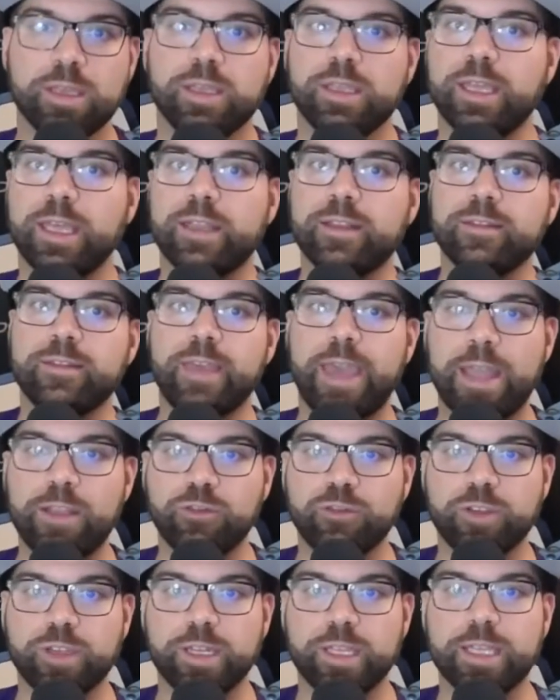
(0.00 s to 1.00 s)

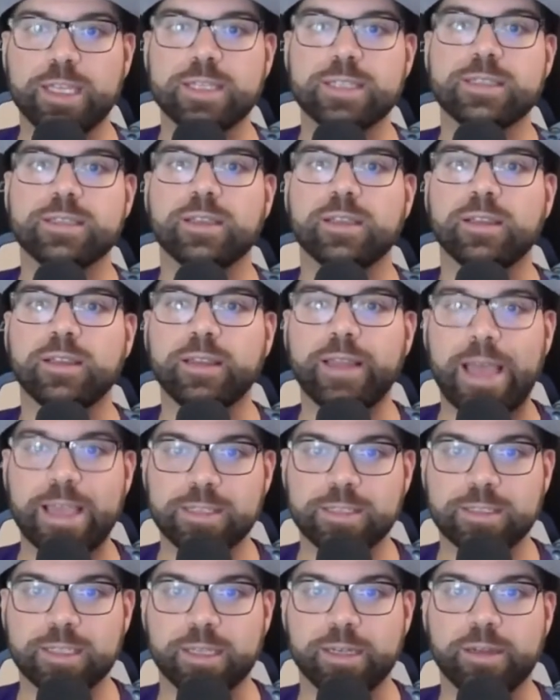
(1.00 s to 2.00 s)
Intention is the
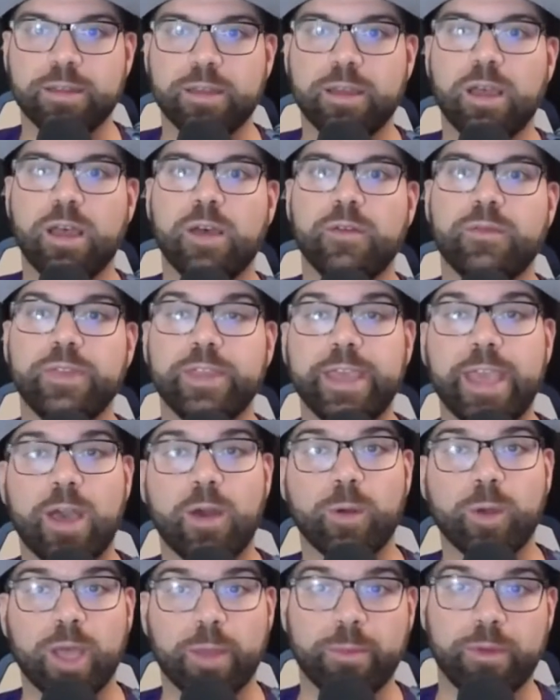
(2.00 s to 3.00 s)
lesson of the
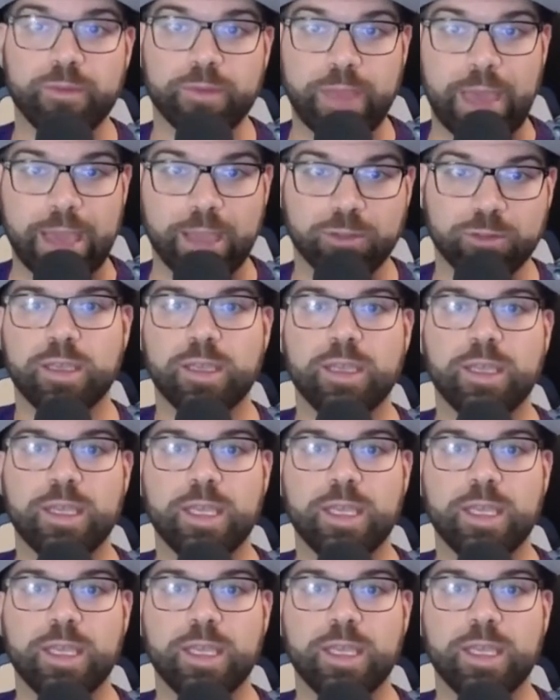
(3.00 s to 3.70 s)
outcome of action.